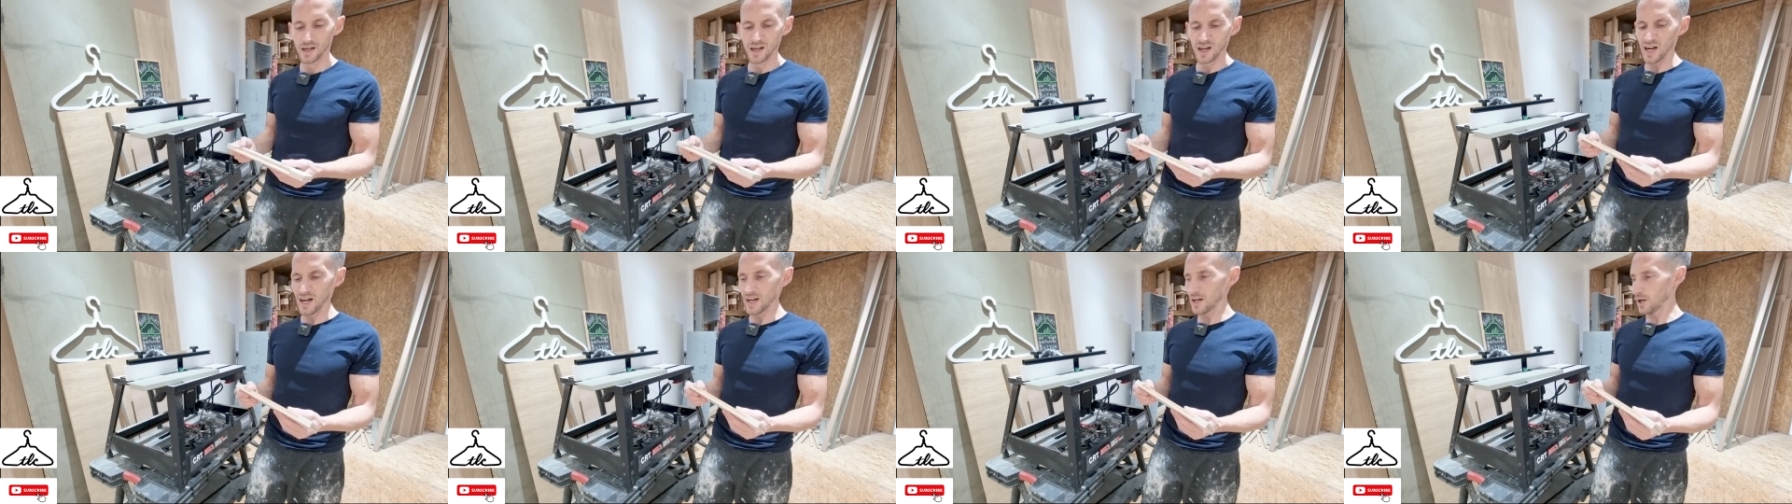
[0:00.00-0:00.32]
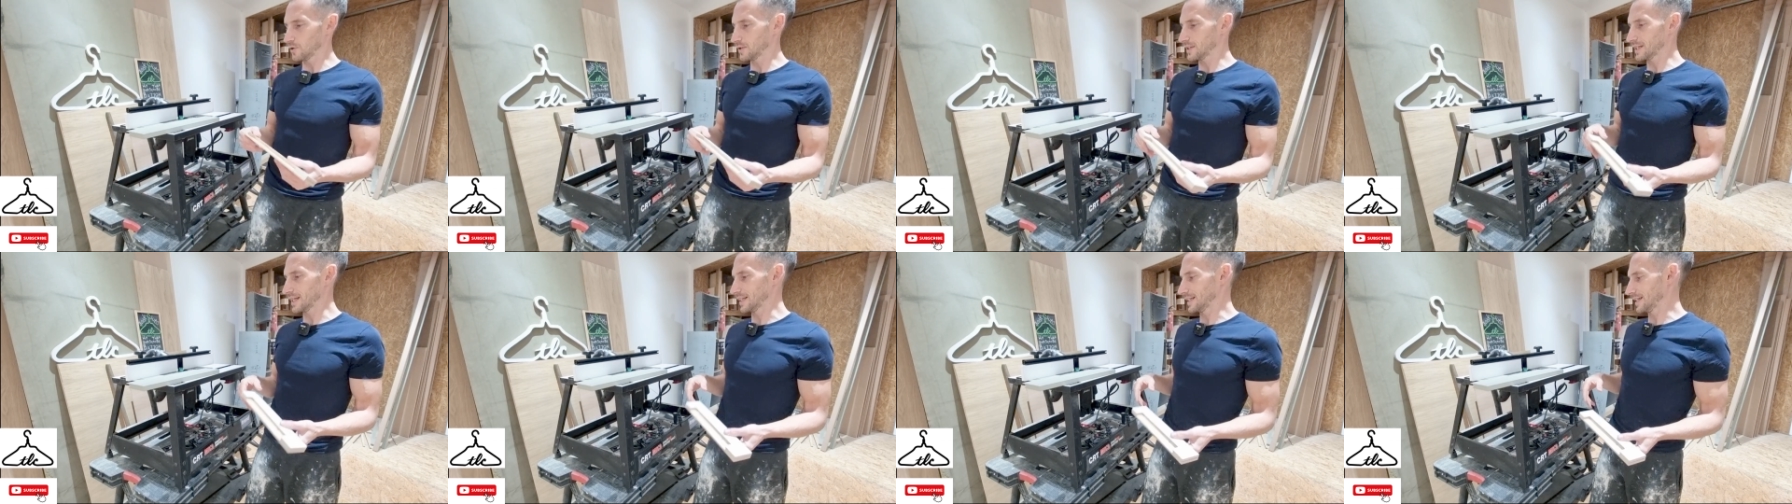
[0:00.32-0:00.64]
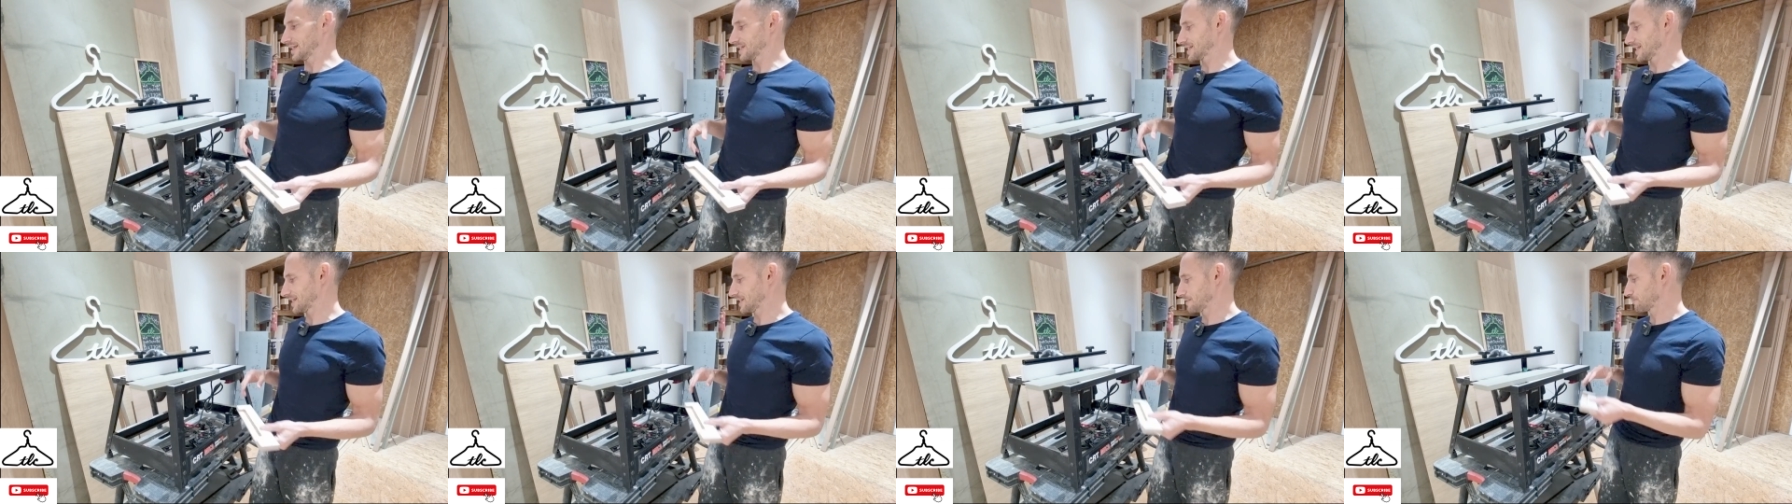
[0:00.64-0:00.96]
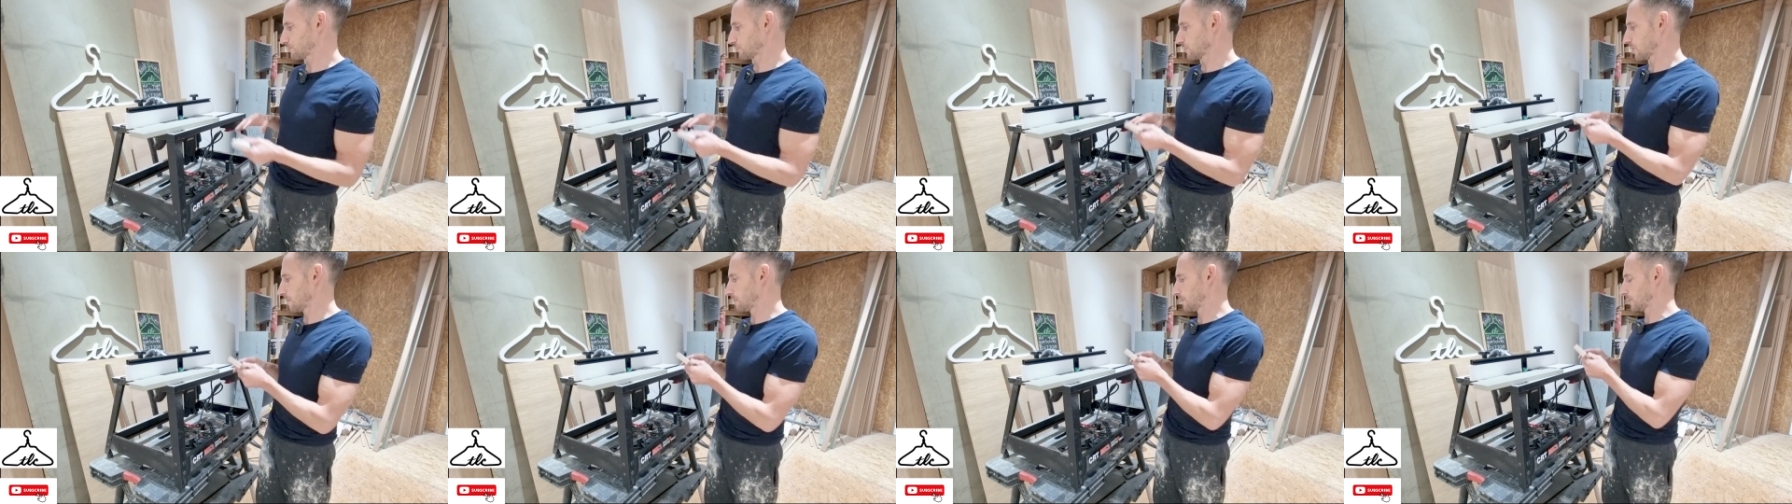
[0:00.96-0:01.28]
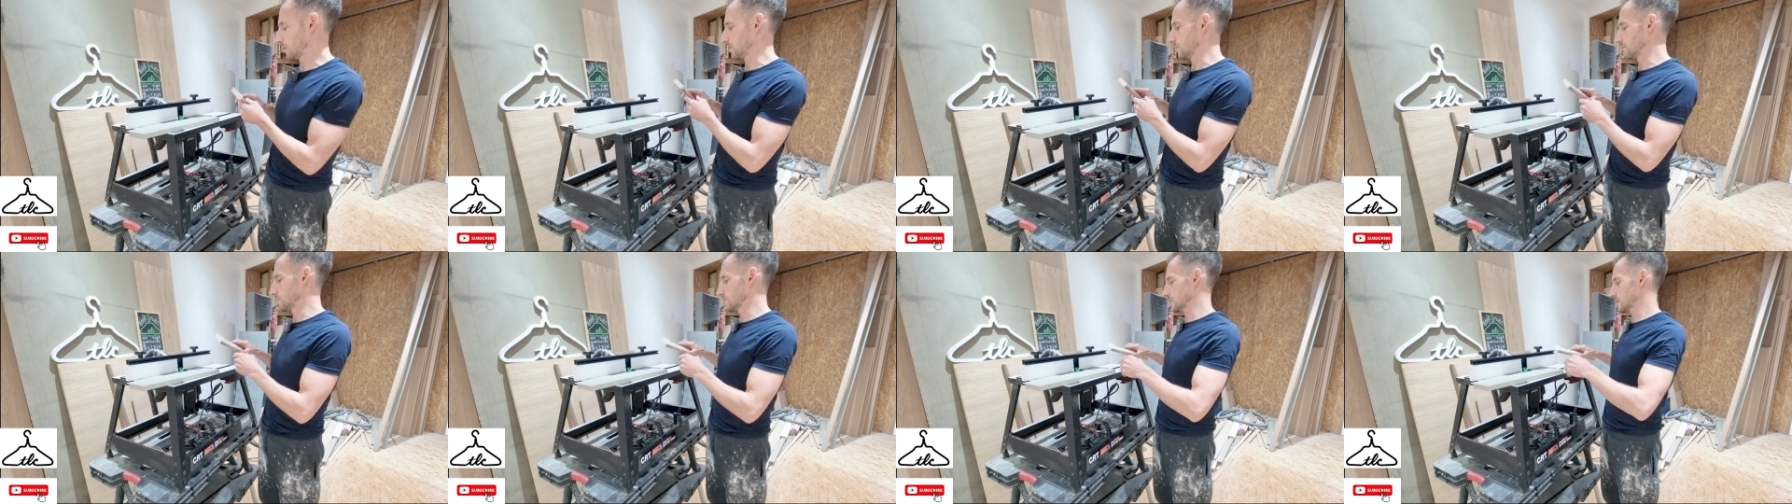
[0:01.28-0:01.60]
I don't think there's any
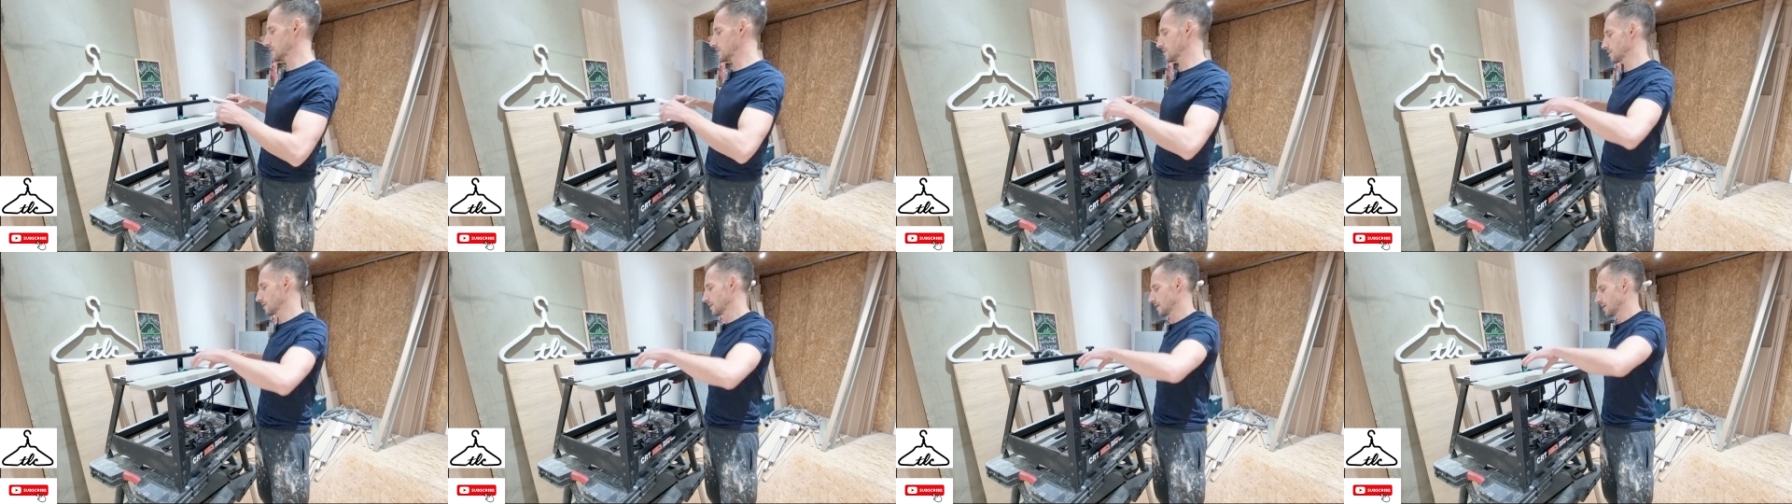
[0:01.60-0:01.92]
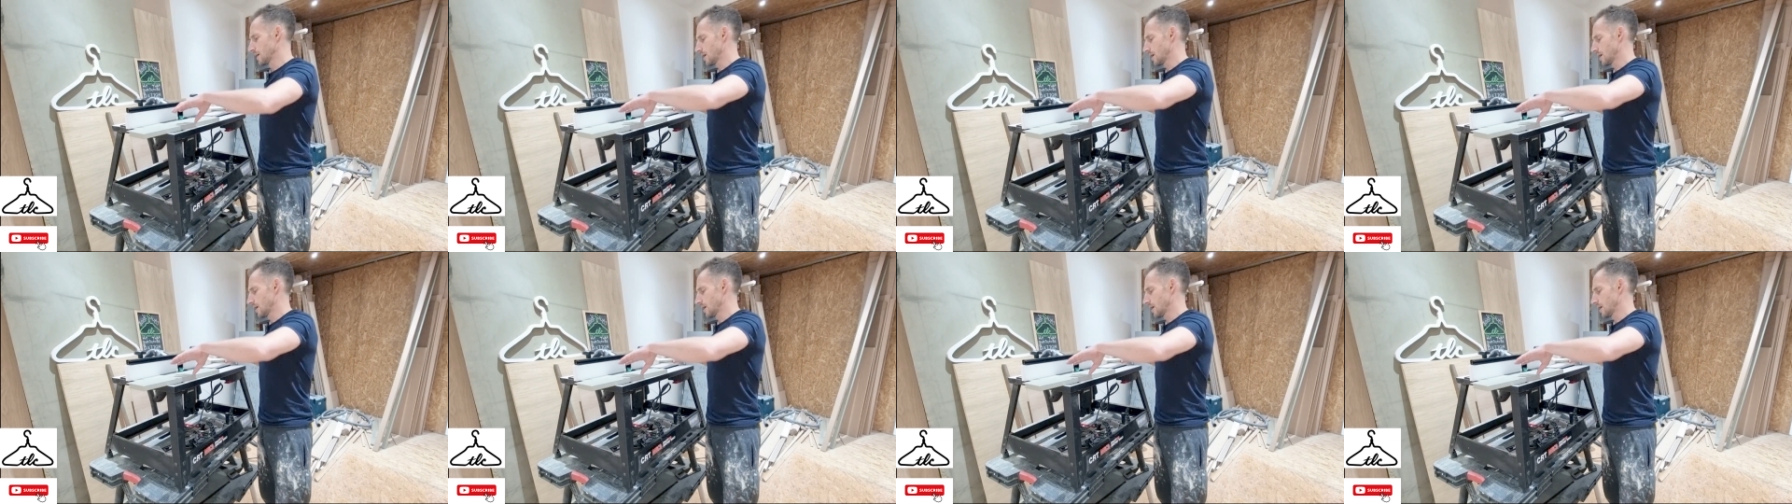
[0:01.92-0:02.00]
problems